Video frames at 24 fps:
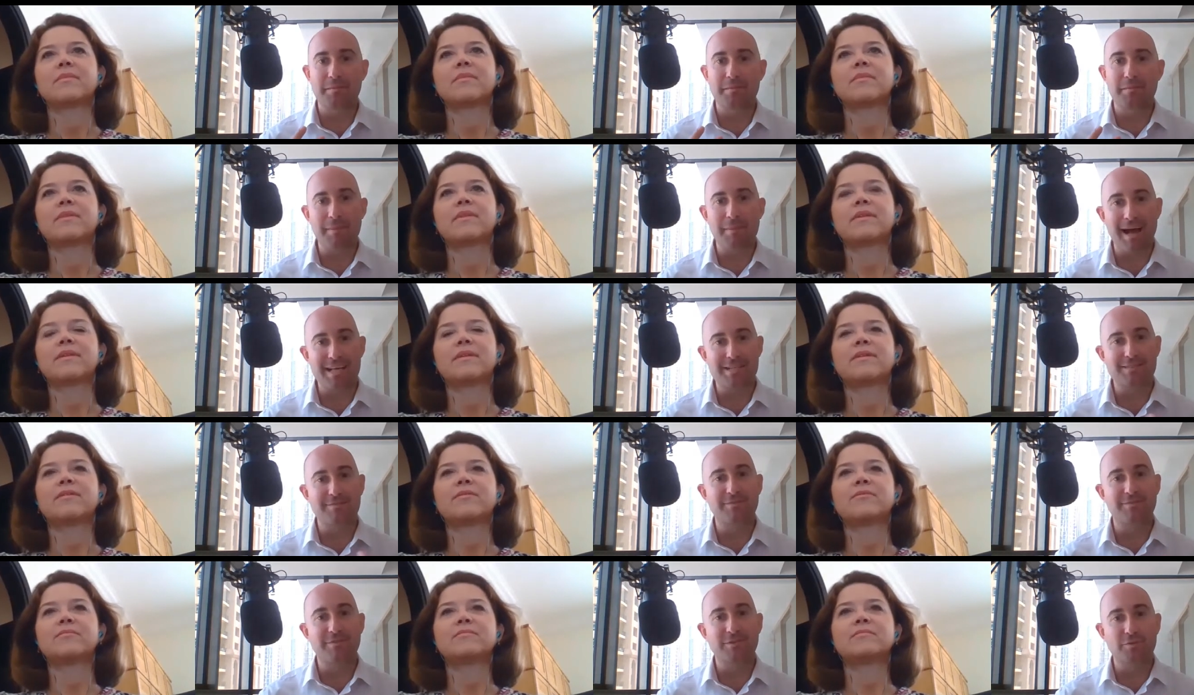Speaker 1: the
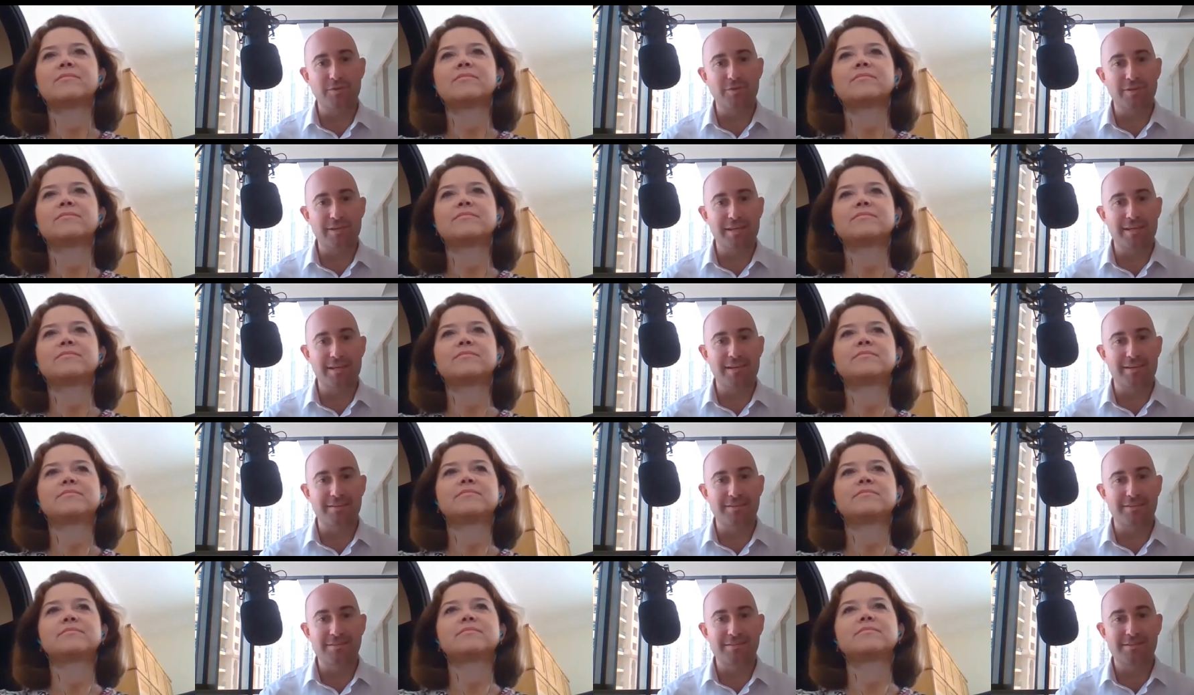past few
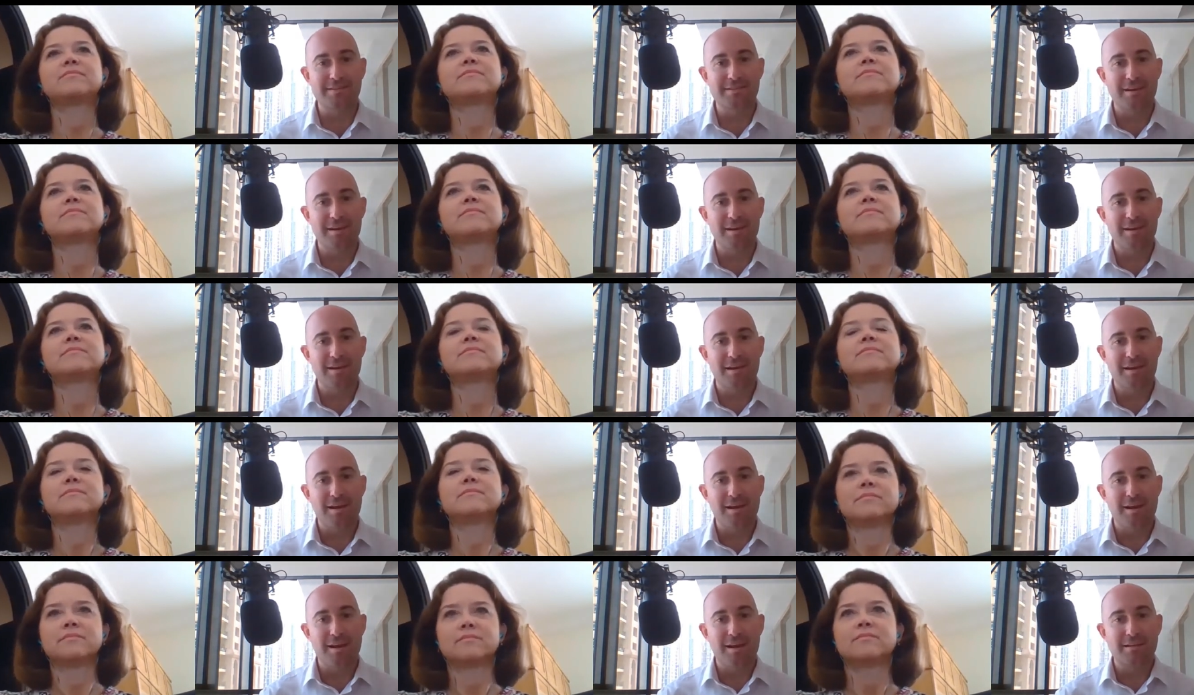years.
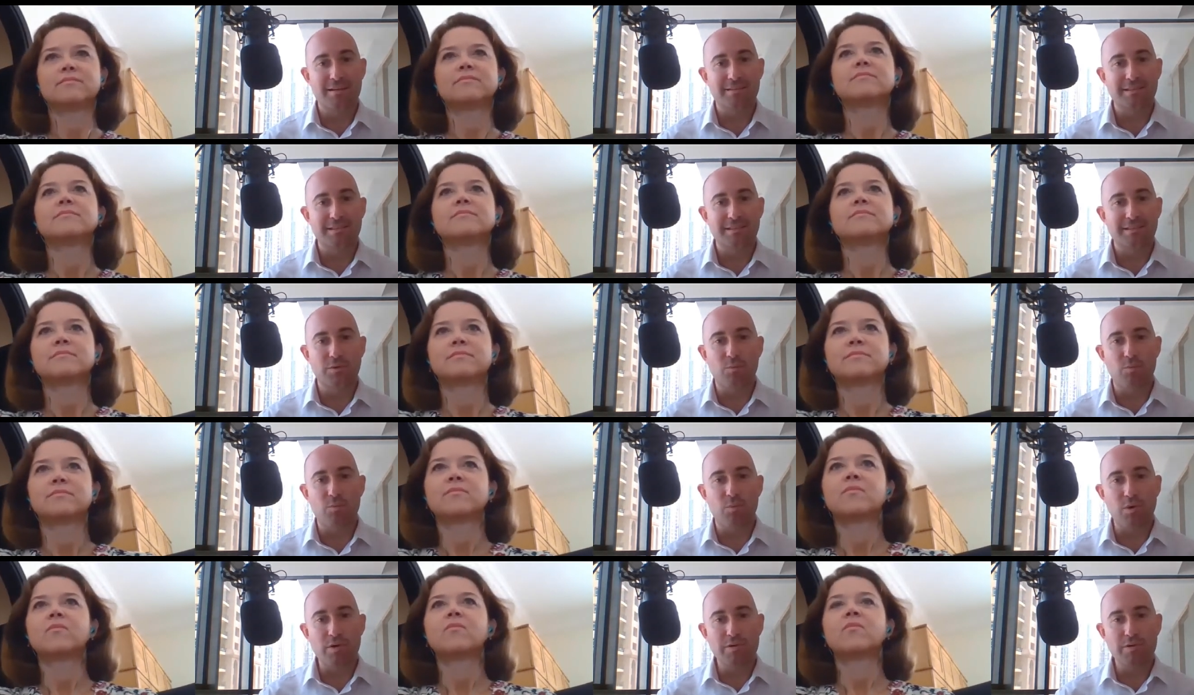You know,
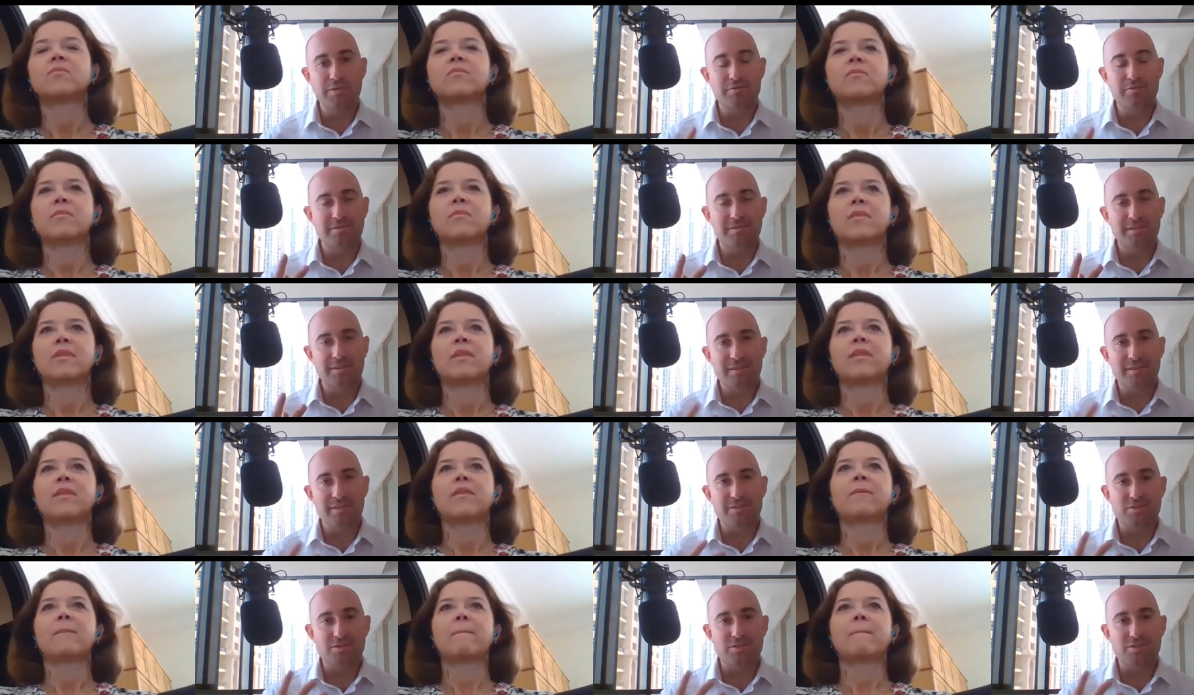what do you think
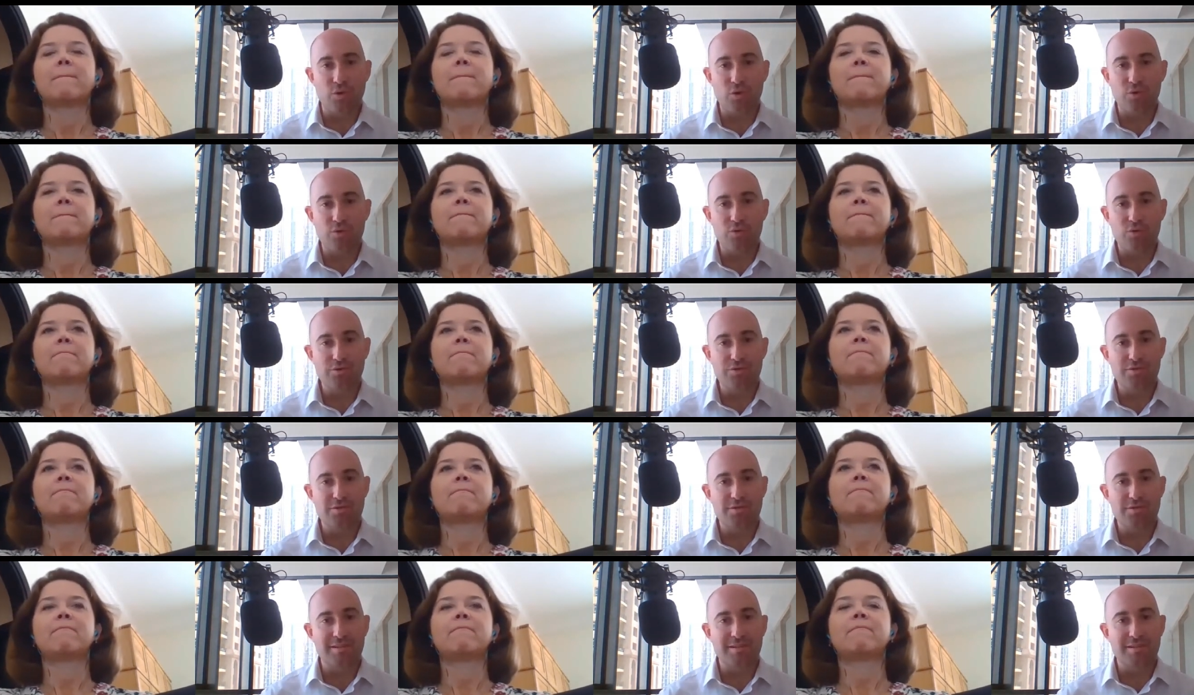has
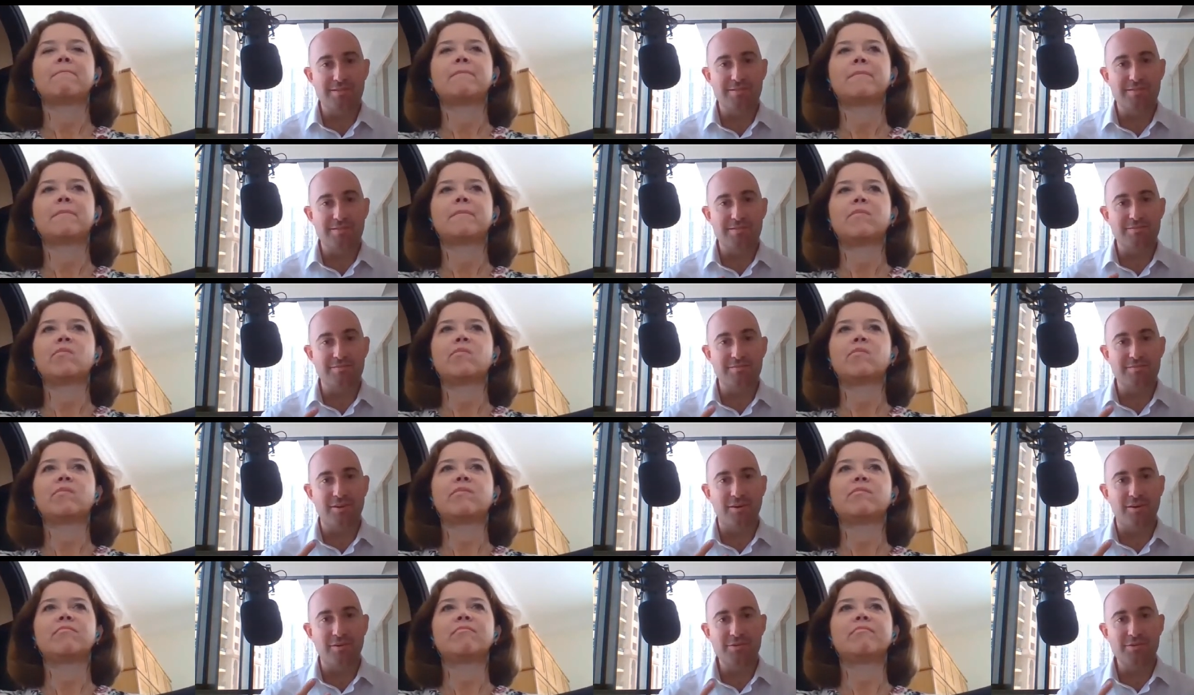caused this,
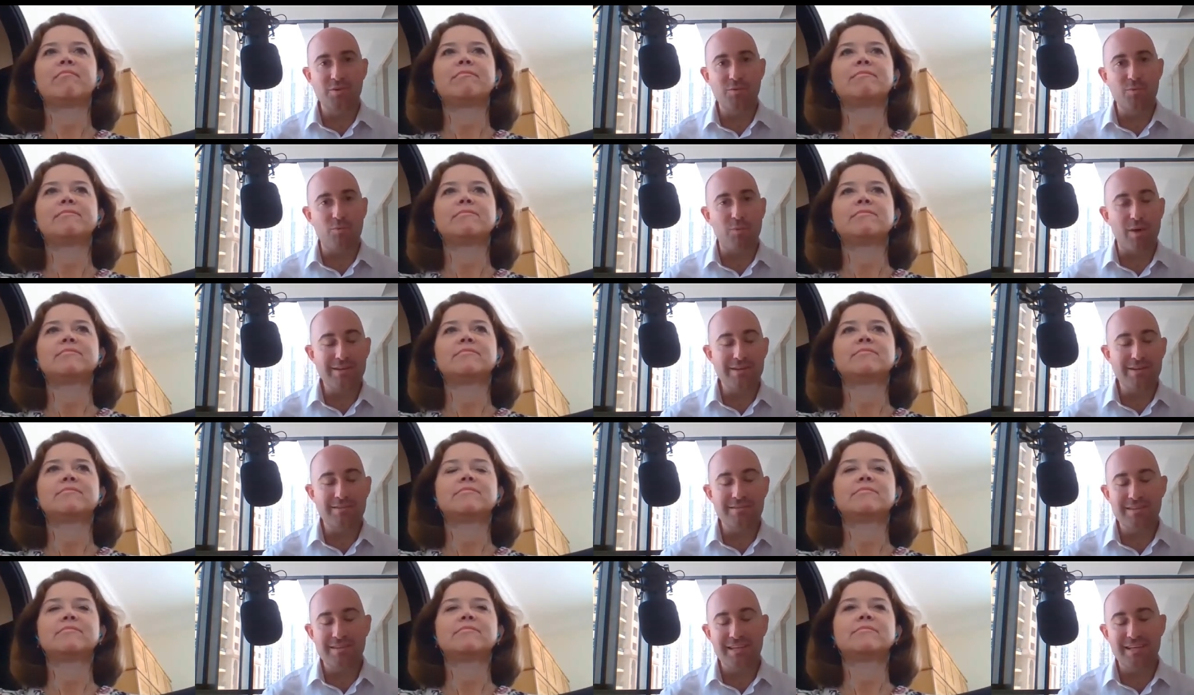and also where do
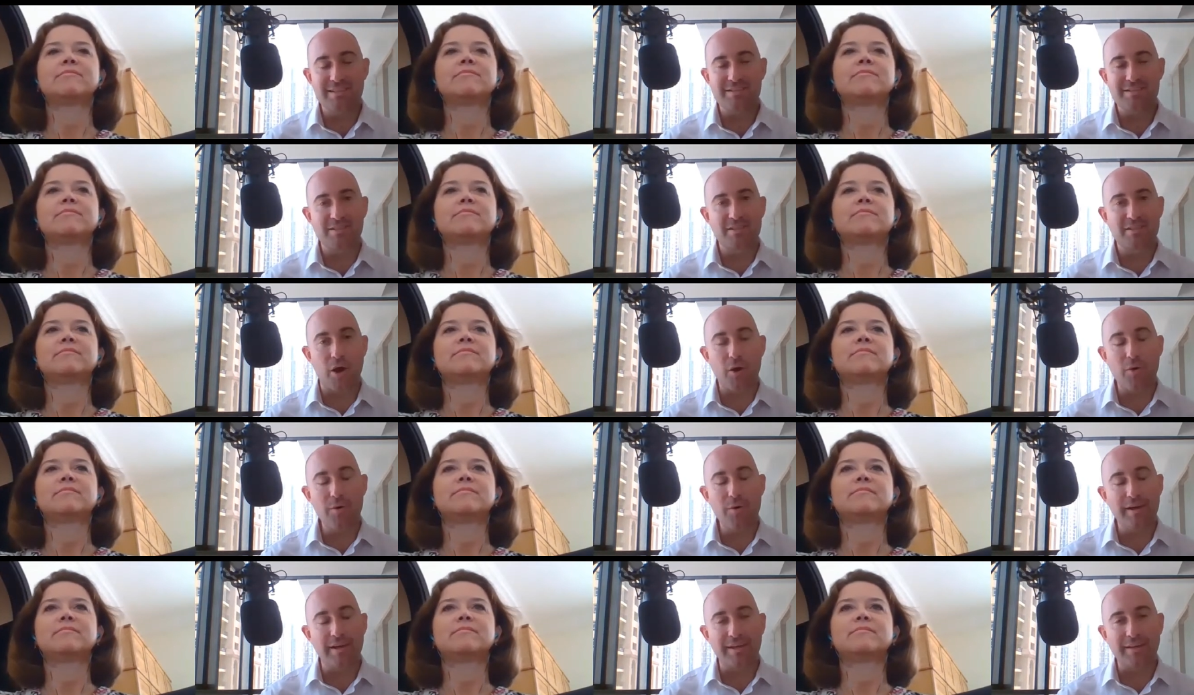you think it's
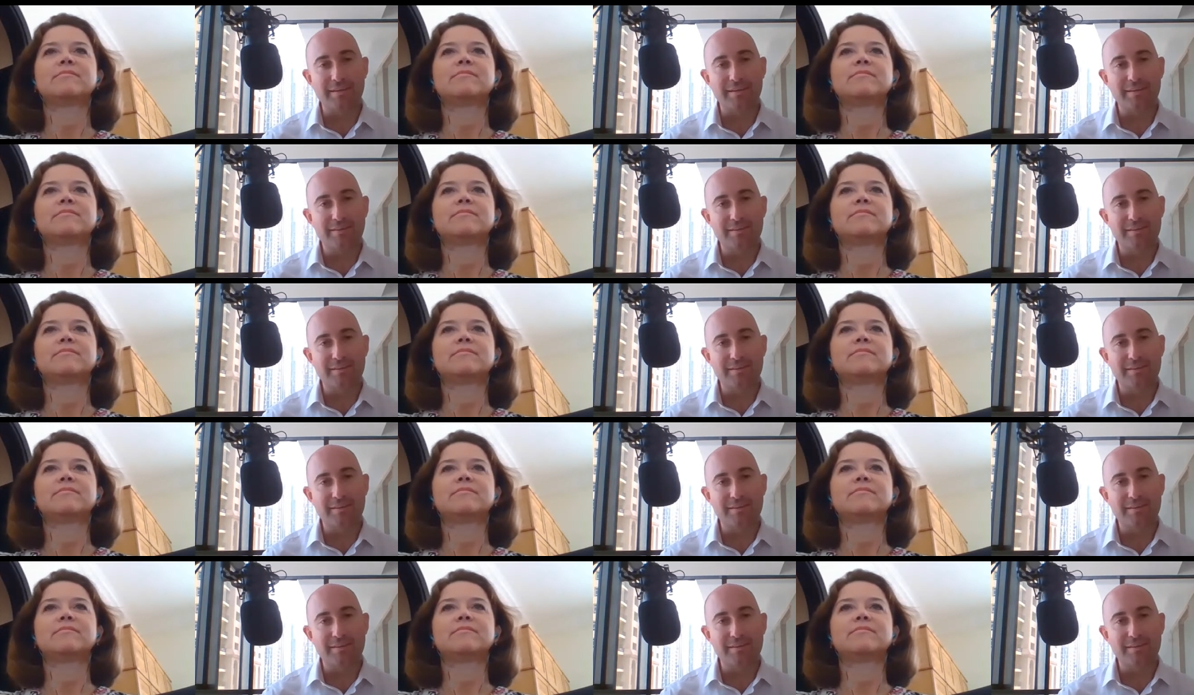going?